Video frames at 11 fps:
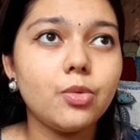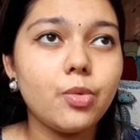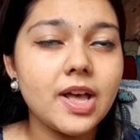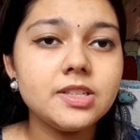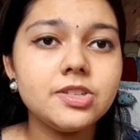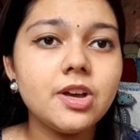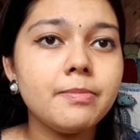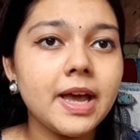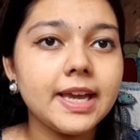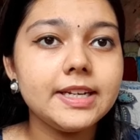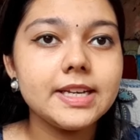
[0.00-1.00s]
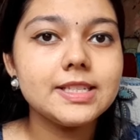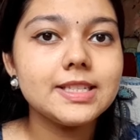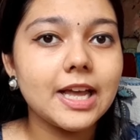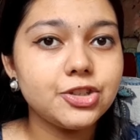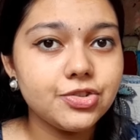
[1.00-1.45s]
Once your mind is
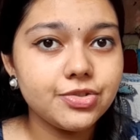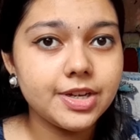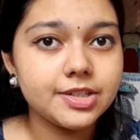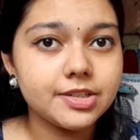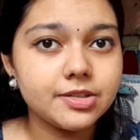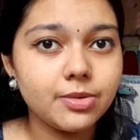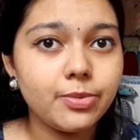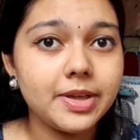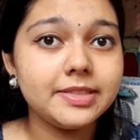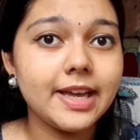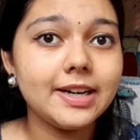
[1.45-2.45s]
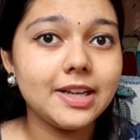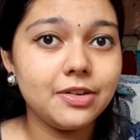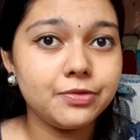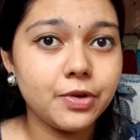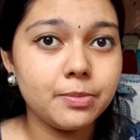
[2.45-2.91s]
saturated with that
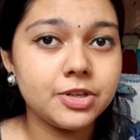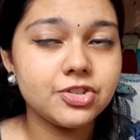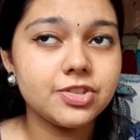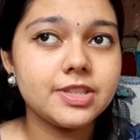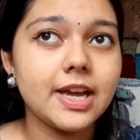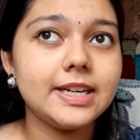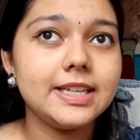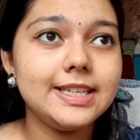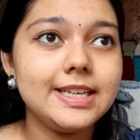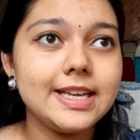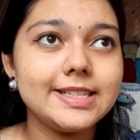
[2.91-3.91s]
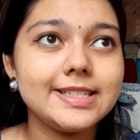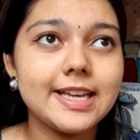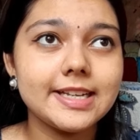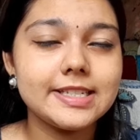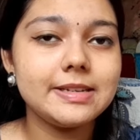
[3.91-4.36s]
information that he is
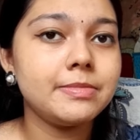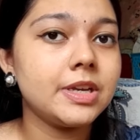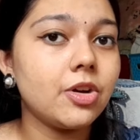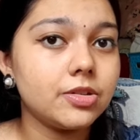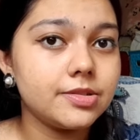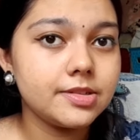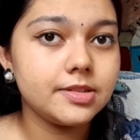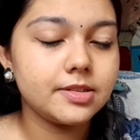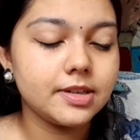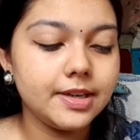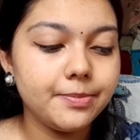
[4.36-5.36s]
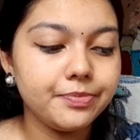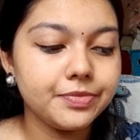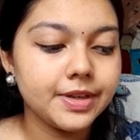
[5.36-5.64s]
texting me constantly,